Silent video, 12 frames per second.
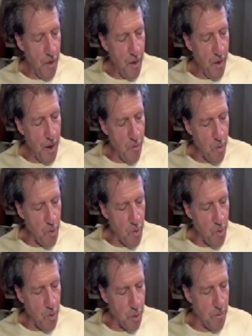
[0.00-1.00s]
Indra will
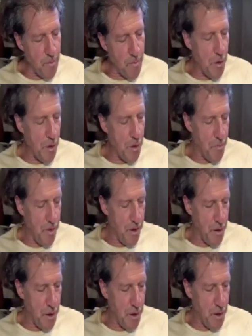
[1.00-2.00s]
surely bless this
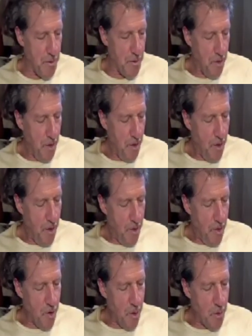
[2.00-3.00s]
place. The
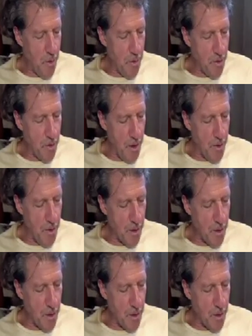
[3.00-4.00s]
crowds looked on as
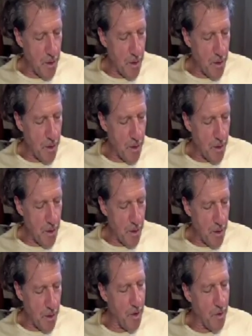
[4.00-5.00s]
Candol counted out the
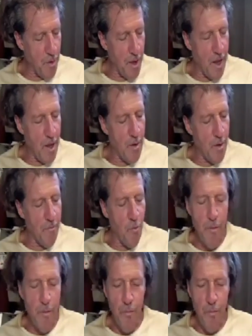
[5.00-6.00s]
money into the hands of a
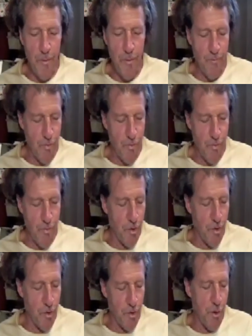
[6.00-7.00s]
whimpering, broken
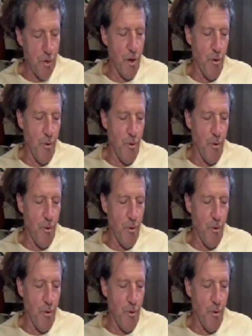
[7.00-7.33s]
horse dealer.